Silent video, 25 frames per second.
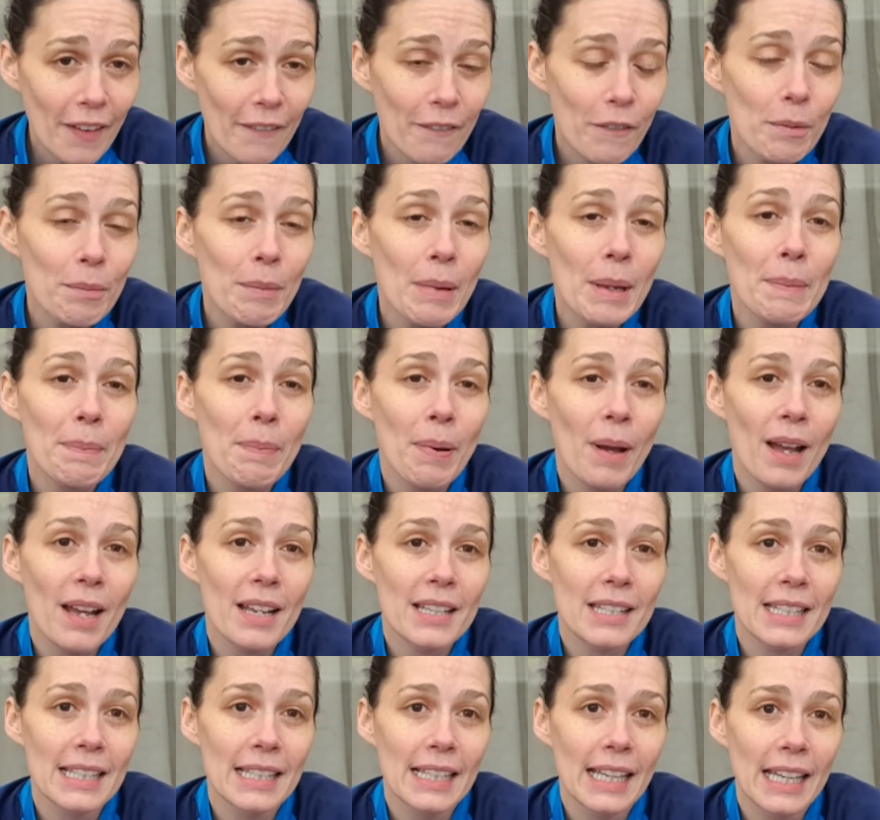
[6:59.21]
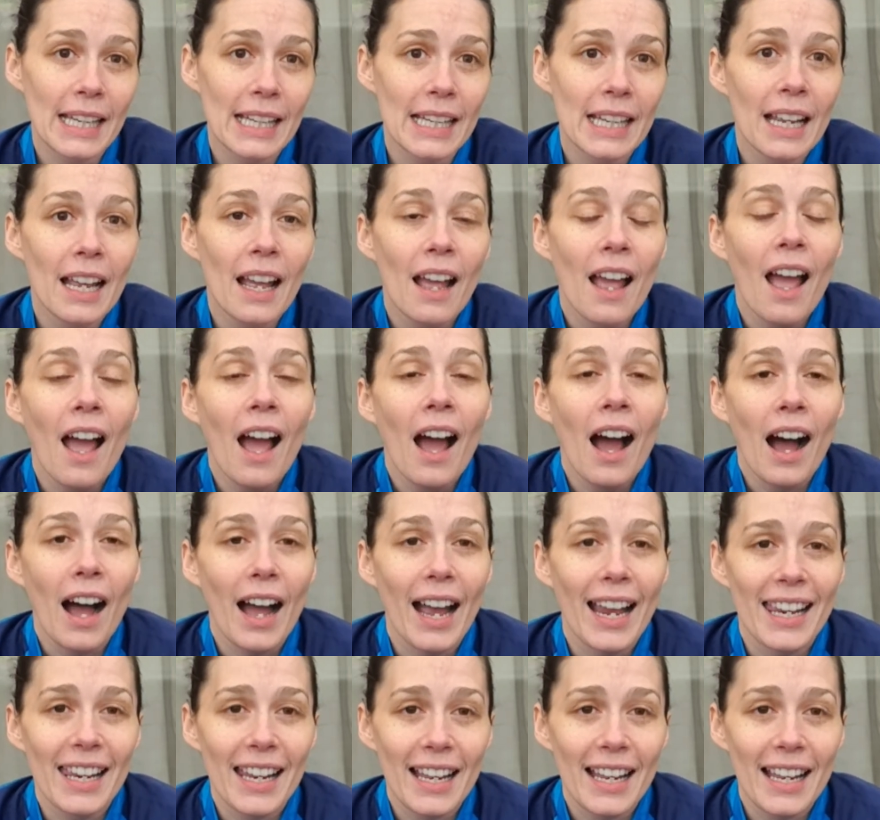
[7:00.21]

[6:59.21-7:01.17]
For me personally, I